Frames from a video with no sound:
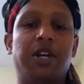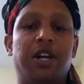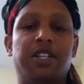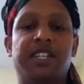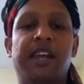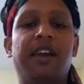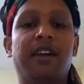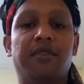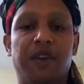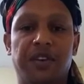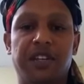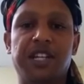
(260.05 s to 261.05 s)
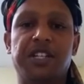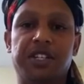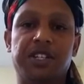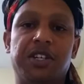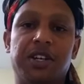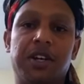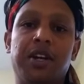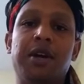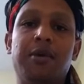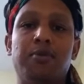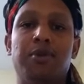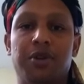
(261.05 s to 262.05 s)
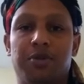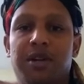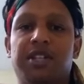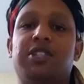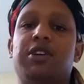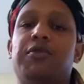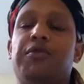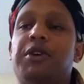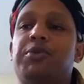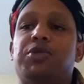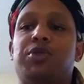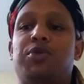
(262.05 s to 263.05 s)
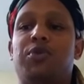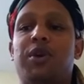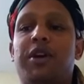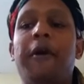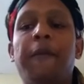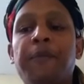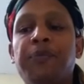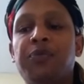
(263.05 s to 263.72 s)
uh, setting a foundation to build myself up to where